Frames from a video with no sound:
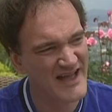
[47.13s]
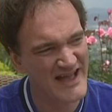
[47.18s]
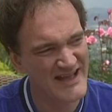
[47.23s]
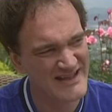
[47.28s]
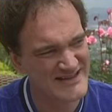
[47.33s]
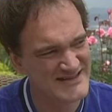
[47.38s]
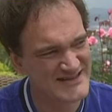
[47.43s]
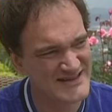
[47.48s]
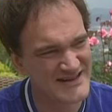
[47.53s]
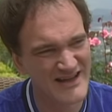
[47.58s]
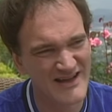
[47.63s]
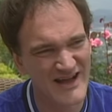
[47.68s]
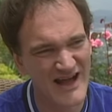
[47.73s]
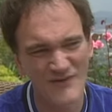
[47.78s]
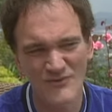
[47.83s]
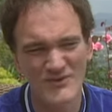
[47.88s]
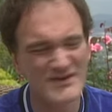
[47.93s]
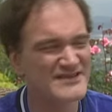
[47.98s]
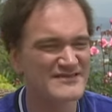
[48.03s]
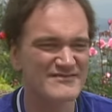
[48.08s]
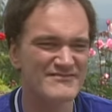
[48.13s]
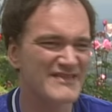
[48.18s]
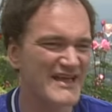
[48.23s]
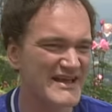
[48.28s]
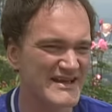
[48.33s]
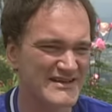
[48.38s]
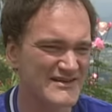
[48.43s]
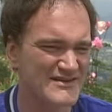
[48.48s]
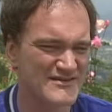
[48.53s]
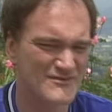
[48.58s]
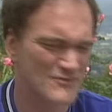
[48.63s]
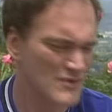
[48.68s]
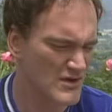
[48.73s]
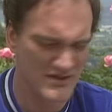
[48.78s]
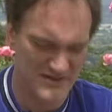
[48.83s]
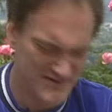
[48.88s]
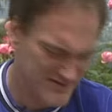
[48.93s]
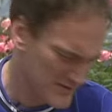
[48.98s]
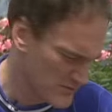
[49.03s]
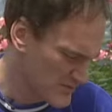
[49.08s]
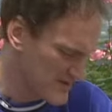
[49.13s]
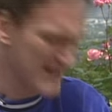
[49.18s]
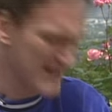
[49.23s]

and I wouldn't like, well, then